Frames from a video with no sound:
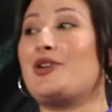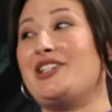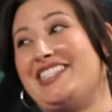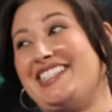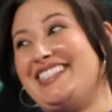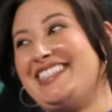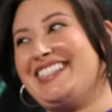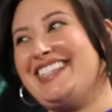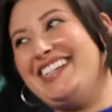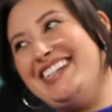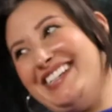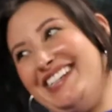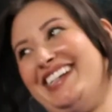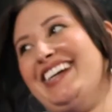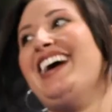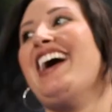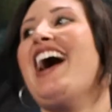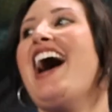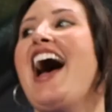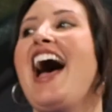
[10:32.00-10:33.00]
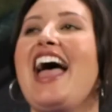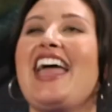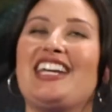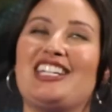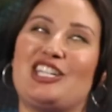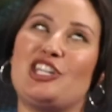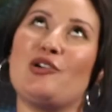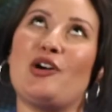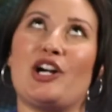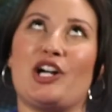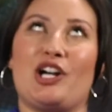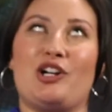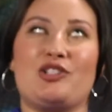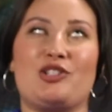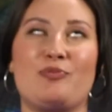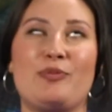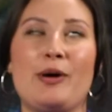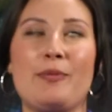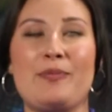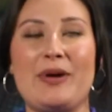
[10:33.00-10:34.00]
from quizzes and QR
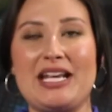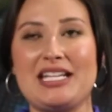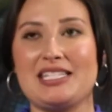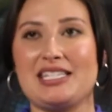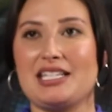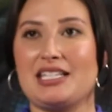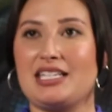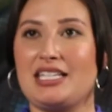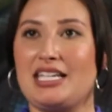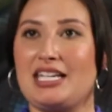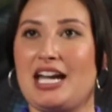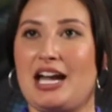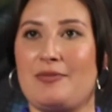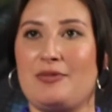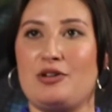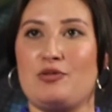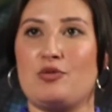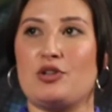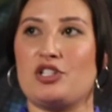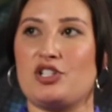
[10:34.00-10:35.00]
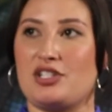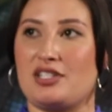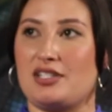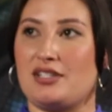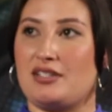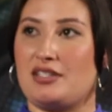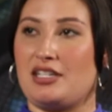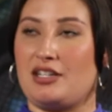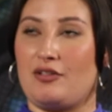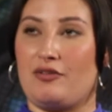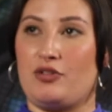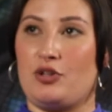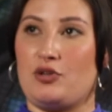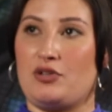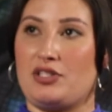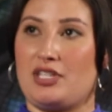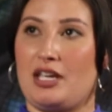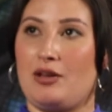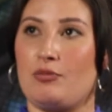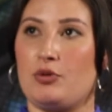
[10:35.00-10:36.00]
codes. But basically, I mean, we're just listing a few
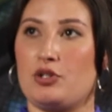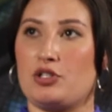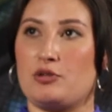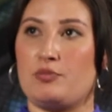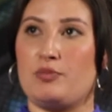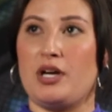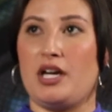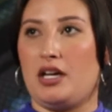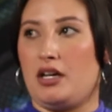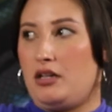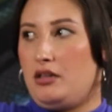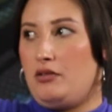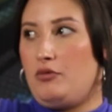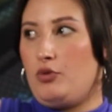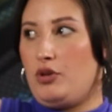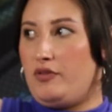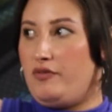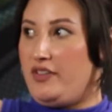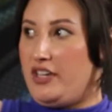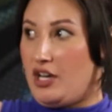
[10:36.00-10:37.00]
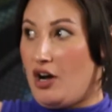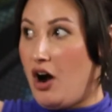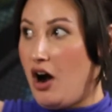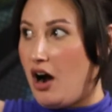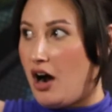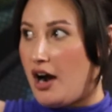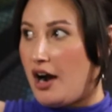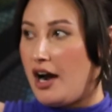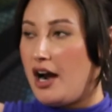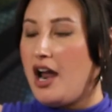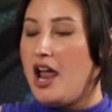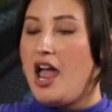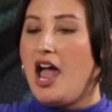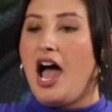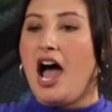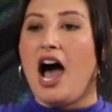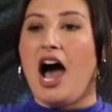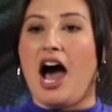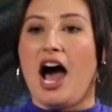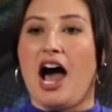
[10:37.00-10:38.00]
examples, but with VR,
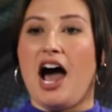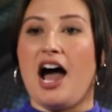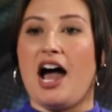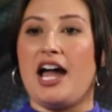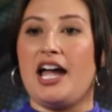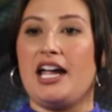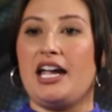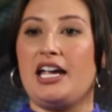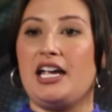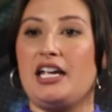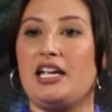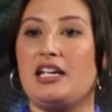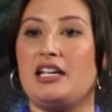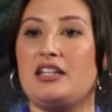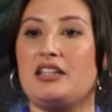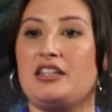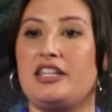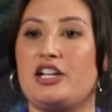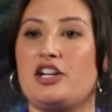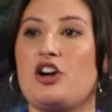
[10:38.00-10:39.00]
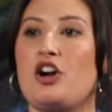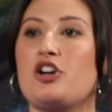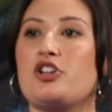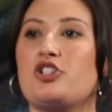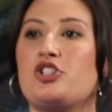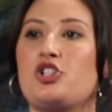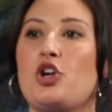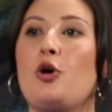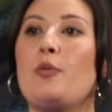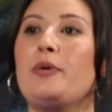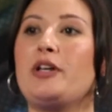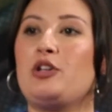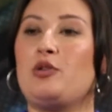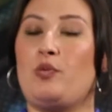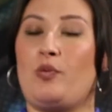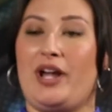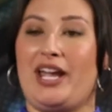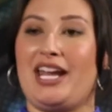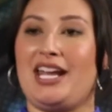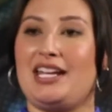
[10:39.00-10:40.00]
there are so many
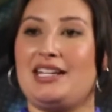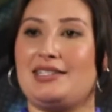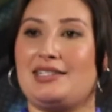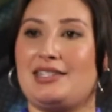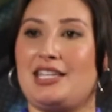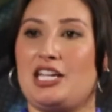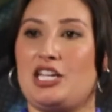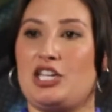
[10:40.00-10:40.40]
ways